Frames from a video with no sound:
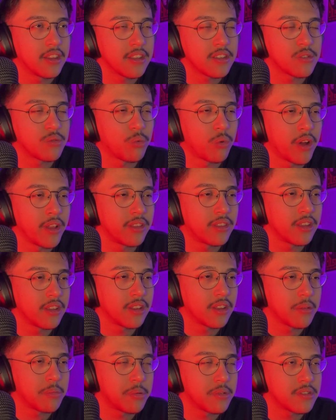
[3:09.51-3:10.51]
That's one thing
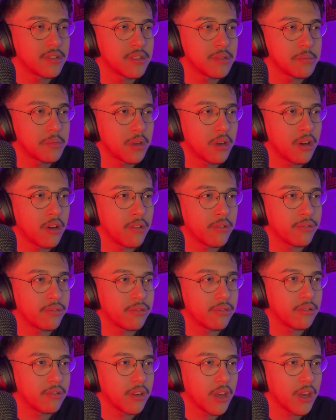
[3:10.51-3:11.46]
that pisses me off.